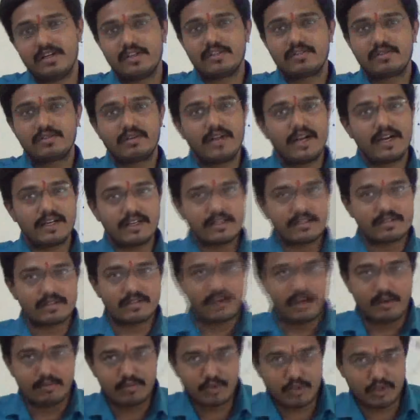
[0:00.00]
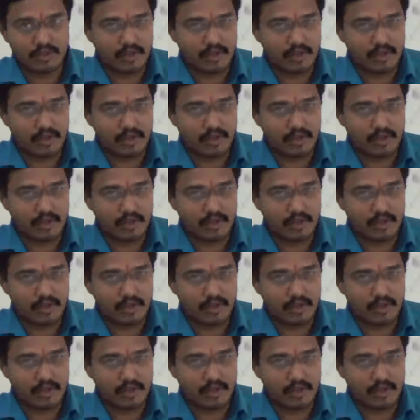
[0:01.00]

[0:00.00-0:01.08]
So let us come to